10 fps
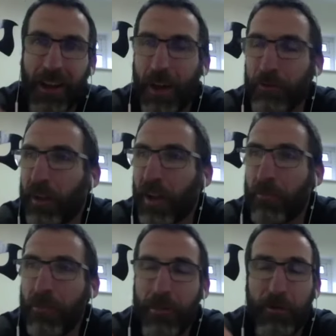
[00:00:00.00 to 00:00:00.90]
left the
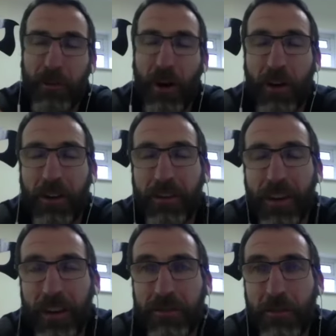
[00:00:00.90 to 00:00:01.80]
club but moved on
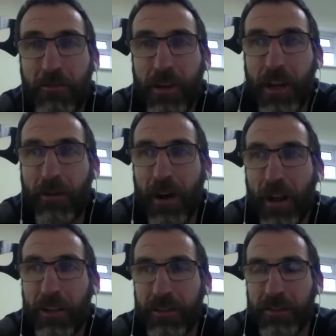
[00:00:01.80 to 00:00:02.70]
and is doing really
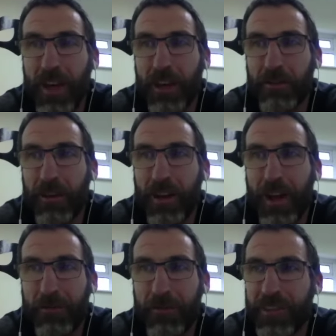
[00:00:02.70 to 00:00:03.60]
well and successful in
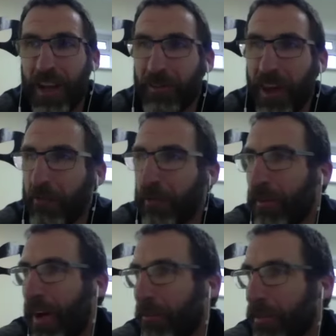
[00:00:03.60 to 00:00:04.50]
life and settled down with
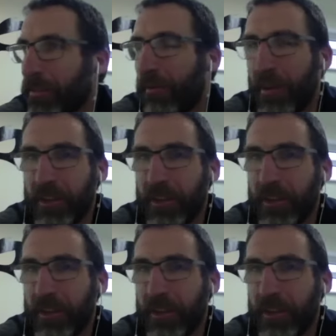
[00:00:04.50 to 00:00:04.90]
family and stuff.